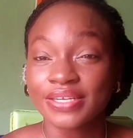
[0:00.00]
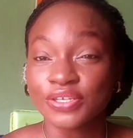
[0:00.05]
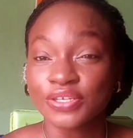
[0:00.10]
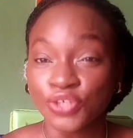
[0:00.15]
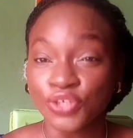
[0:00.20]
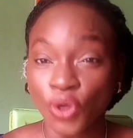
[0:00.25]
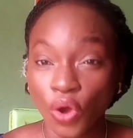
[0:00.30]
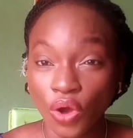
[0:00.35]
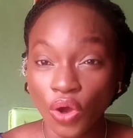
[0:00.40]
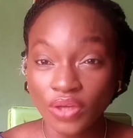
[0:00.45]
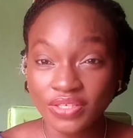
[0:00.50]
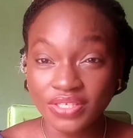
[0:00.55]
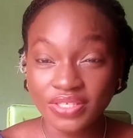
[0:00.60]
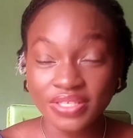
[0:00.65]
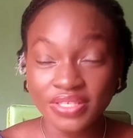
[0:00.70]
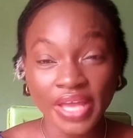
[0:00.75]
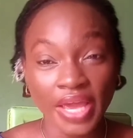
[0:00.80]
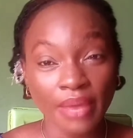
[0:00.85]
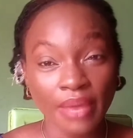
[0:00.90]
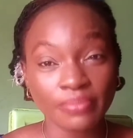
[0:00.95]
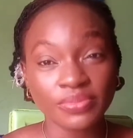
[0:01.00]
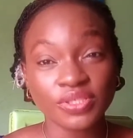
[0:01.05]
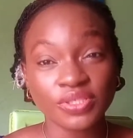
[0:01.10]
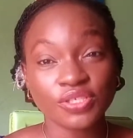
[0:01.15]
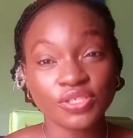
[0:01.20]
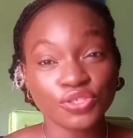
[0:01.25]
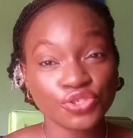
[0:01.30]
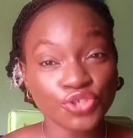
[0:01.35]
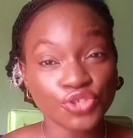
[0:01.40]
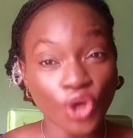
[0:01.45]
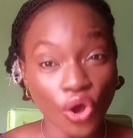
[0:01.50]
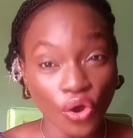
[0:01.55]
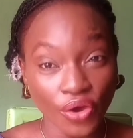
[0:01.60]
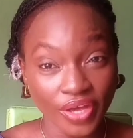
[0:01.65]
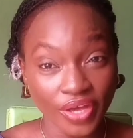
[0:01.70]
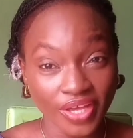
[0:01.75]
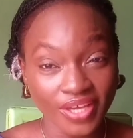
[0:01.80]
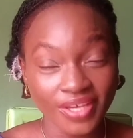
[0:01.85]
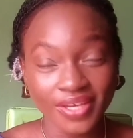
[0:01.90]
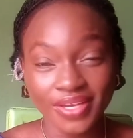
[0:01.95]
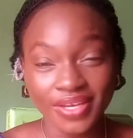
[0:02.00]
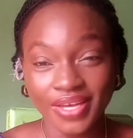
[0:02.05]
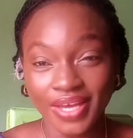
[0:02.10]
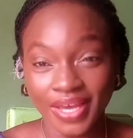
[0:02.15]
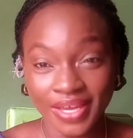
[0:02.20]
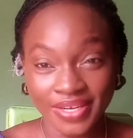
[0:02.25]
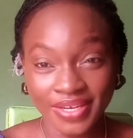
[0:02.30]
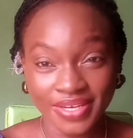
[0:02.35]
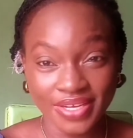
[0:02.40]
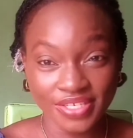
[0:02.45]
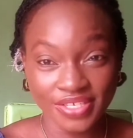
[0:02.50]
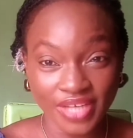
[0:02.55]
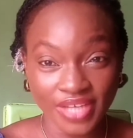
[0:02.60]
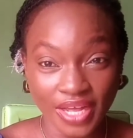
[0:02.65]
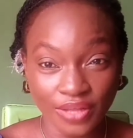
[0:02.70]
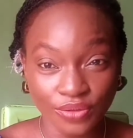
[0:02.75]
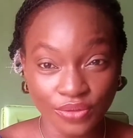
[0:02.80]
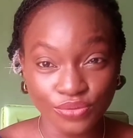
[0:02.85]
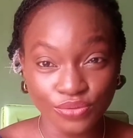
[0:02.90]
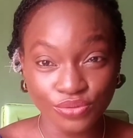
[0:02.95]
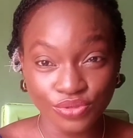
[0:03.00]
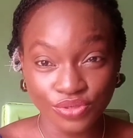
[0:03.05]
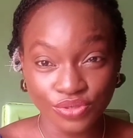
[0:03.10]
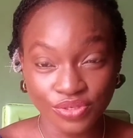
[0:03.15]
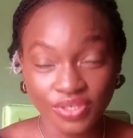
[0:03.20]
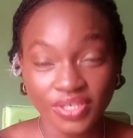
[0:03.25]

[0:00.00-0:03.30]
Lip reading: dogs named Toy in their childhood.